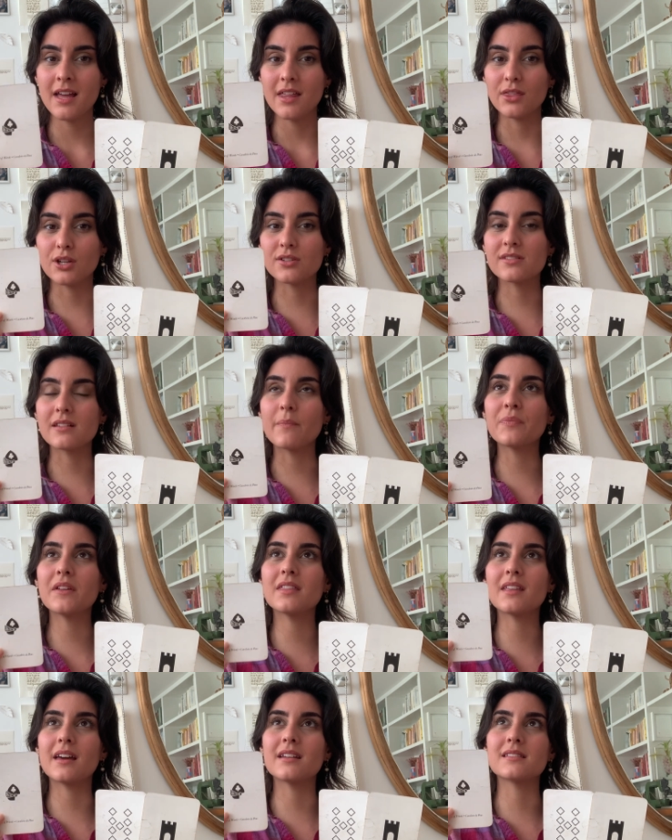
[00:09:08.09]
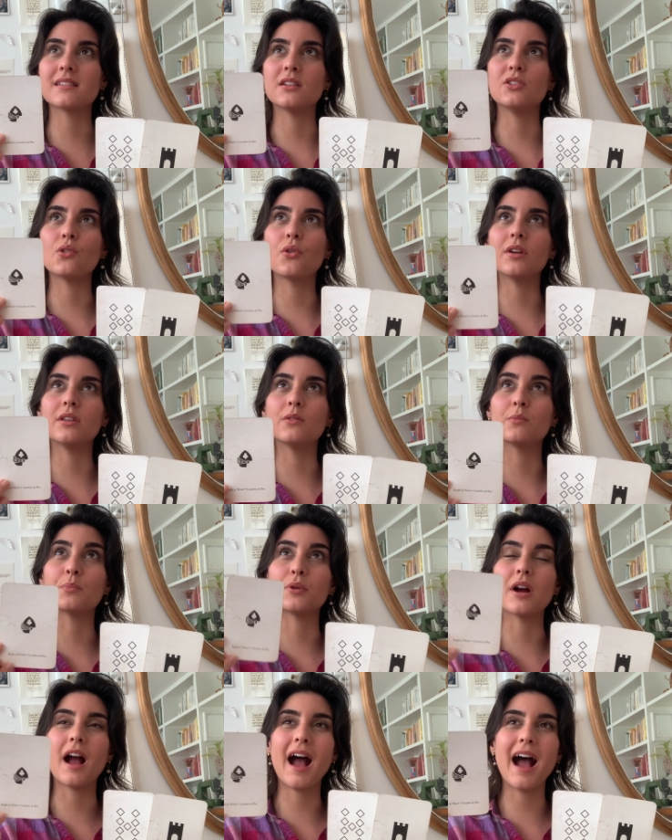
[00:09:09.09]
There's something that is annoying you.
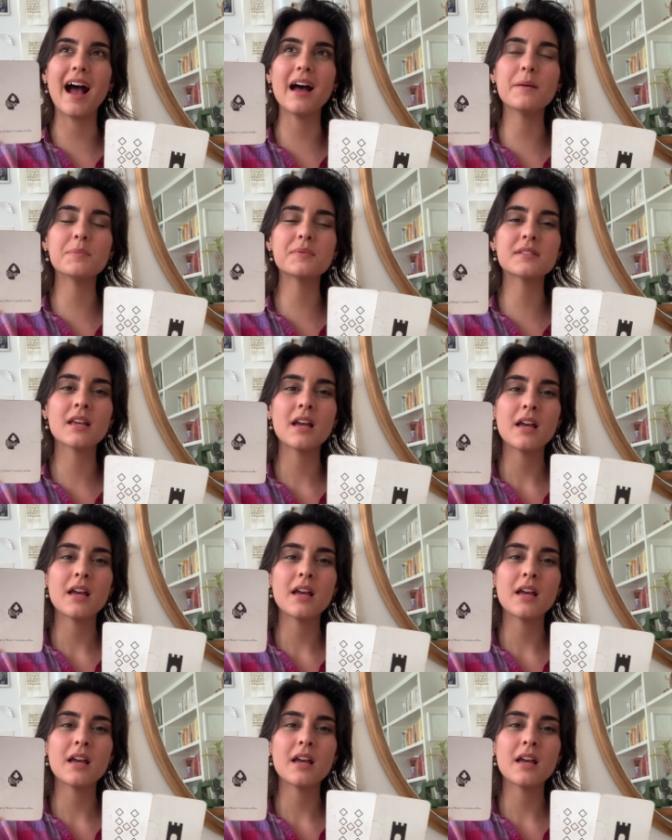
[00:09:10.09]
Perhaps